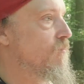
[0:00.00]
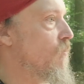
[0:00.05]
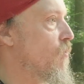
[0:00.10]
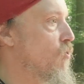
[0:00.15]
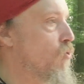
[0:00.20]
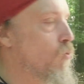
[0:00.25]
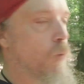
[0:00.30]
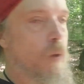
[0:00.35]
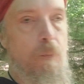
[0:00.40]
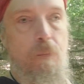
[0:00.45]

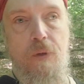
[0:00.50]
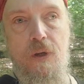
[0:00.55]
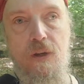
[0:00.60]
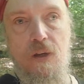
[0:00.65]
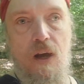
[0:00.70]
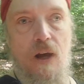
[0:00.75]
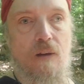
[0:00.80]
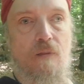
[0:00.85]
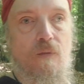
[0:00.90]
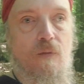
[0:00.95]
sweeping
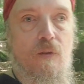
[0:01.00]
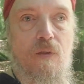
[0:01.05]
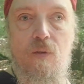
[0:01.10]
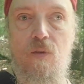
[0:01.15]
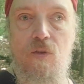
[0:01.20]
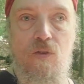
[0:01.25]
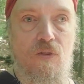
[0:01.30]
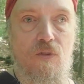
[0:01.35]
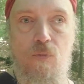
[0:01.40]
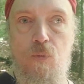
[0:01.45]

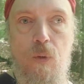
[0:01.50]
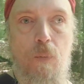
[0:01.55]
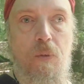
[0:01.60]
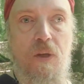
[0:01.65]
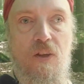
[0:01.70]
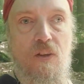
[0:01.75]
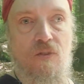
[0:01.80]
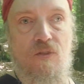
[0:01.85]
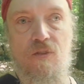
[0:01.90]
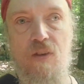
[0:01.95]

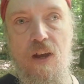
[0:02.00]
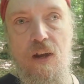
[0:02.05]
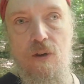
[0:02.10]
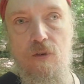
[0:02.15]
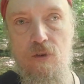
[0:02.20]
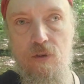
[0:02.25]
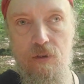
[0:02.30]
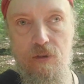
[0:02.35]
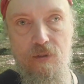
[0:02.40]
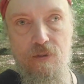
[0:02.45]
the
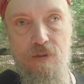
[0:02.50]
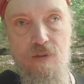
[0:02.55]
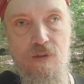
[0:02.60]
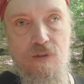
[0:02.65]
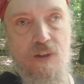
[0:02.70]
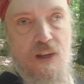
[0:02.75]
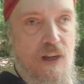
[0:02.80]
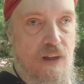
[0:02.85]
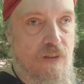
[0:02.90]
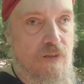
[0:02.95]

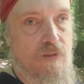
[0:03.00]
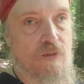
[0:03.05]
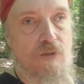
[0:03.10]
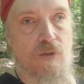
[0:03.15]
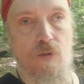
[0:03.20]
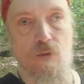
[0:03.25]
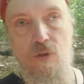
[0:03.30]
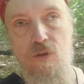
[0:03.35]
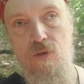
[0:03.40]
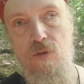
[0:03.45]
staircase
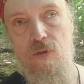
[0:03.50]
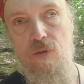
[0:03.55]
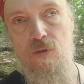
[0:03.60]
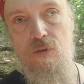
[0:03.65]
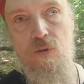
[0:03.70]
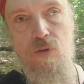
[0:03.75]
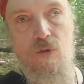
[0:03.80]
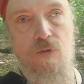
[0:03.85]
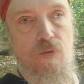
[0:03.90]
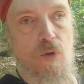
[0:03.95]
to
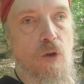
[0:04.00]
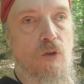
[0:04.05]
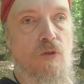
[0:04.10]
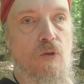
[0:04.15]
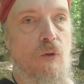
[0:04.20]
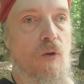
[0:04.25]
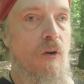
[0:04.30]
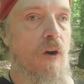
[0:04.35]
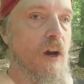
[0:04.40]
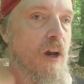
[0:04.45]
the front
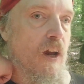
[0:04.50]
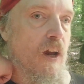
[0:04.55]
door.